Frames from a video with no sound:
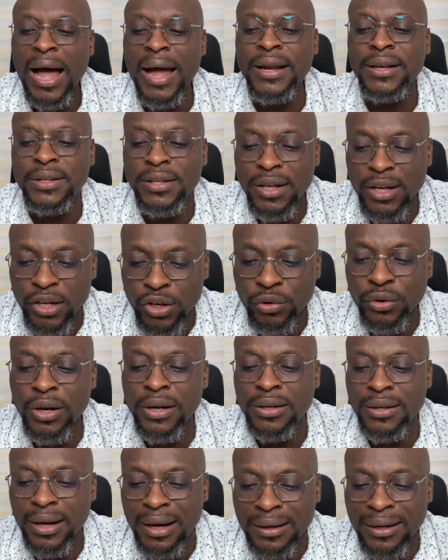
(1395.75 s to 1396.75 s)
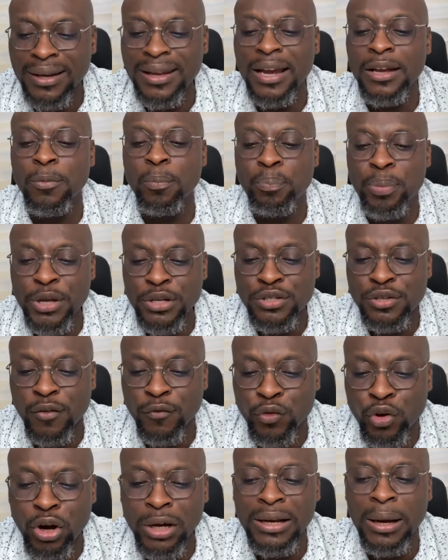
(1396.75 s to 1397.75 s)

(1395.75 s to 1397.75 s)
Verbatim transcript: I decree and declare that the peace of